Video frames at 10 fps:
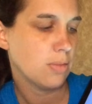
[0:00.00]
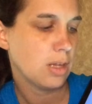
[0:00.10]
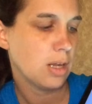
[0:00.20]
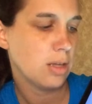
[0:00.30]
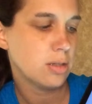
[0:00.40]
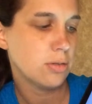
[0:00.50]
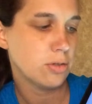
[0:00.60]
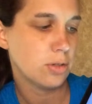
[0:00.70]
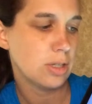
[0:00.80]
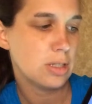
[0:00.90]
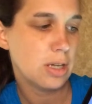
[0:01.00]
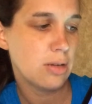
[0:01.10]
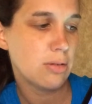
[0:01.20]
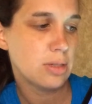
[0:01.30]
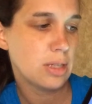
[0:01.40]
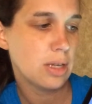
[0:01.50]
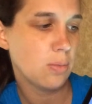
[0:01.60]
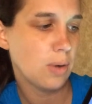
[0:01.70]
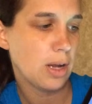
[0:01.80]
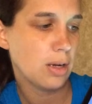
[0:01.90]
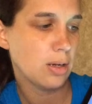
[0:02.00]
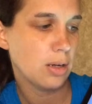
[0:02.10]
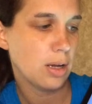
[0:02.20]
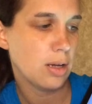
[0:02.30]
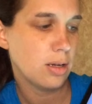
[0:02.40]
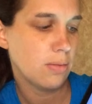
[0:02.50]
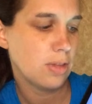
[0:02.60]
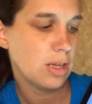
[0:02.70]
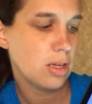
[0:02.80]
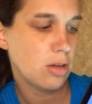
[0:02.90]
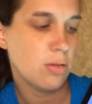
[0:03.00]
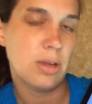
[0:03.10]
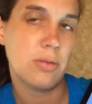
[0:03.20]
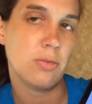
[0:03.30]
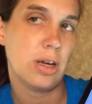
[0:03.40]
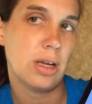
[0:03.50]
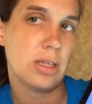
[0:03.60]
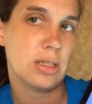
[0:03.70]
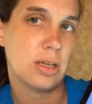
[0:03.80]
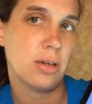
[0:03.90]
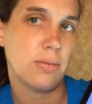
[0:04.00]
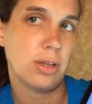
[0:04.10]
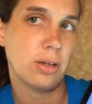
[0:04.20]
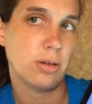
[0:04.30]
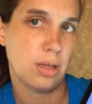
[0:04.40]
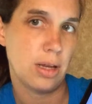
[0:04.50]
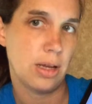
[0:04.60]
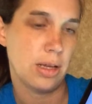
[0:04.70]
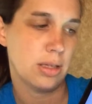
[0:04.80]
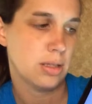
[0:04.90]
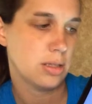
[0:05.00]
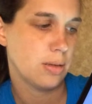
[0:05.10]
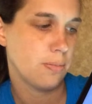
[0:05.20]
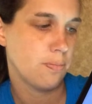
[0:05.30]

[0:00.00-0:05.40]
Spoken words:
Counselors are continuously aware of the human rights of their clients.